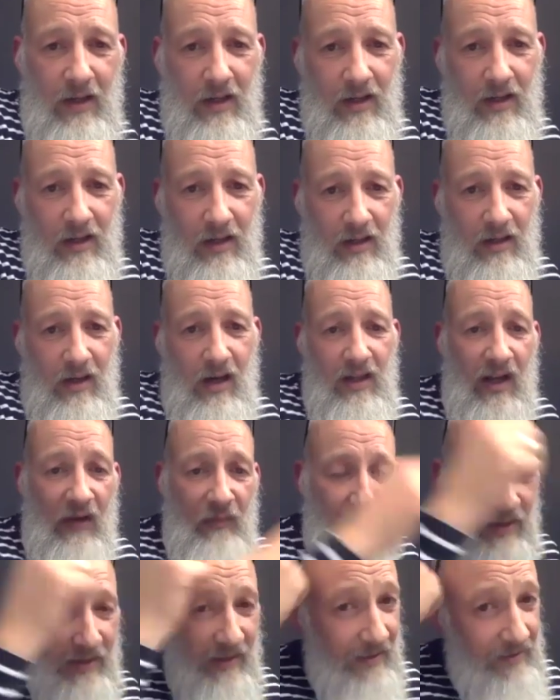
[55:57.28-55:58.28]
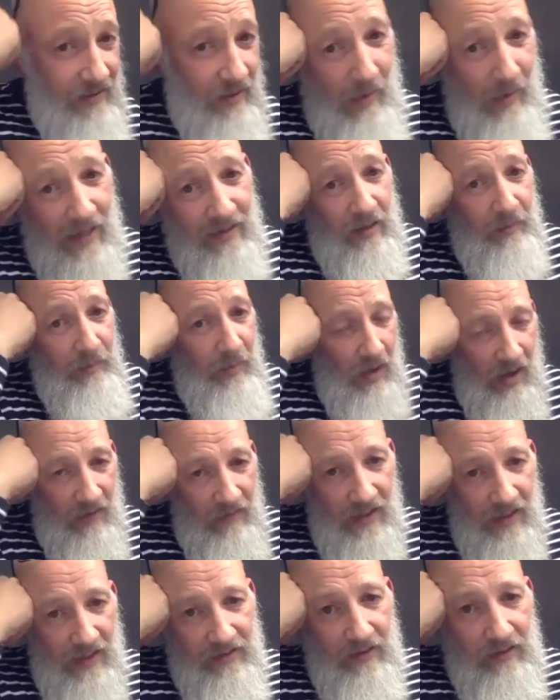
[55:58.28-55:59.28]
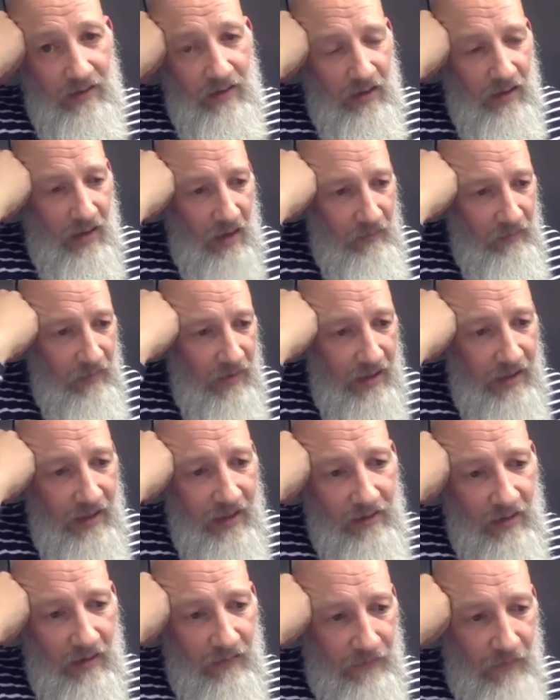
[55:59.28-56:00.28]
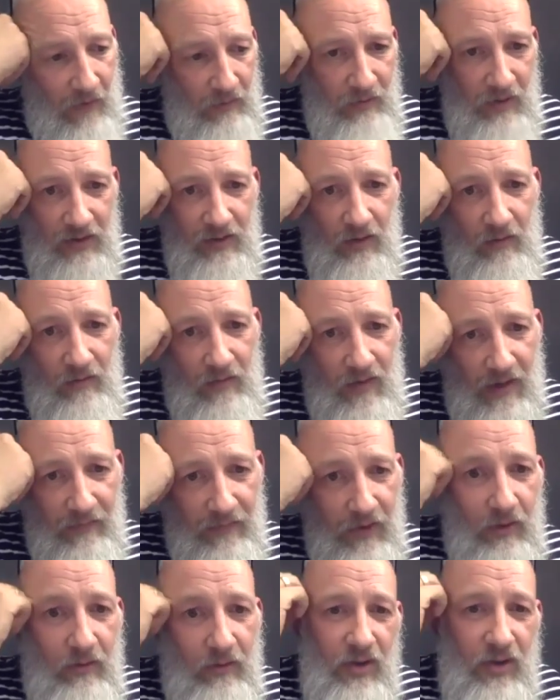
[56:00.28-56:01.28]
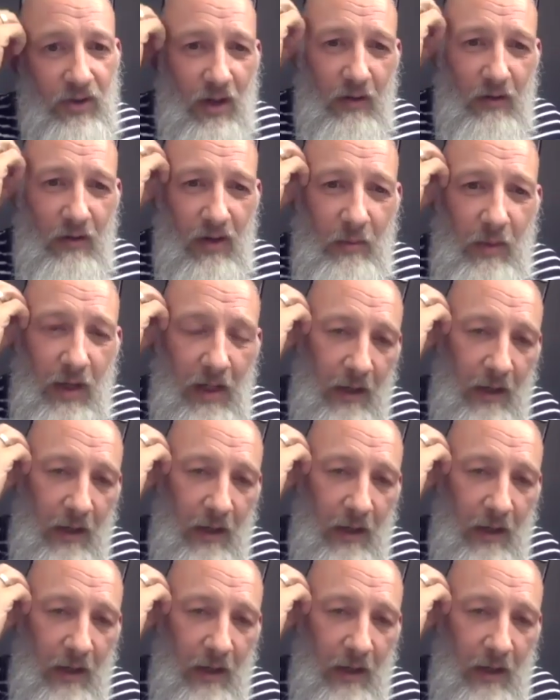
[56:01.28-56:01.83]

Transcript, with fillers: you know they've been decimated by this and you know they need to focus on their future at the minute